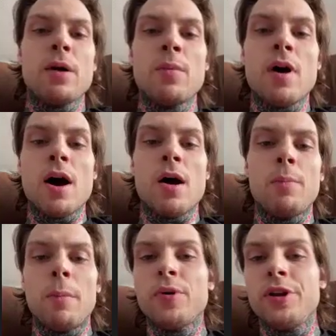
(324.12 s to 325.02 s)

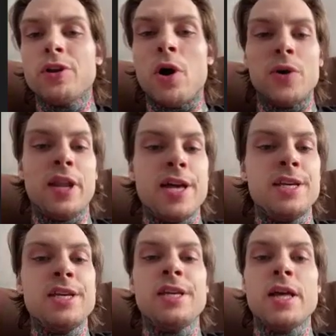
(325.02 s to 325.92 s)
I'm pretty tall and
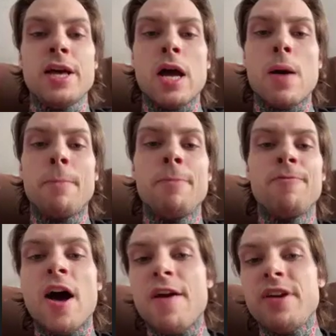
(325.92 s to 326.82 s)
lanky. Like I'm
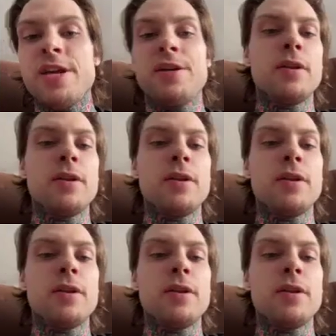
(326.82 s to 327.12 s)
5'8".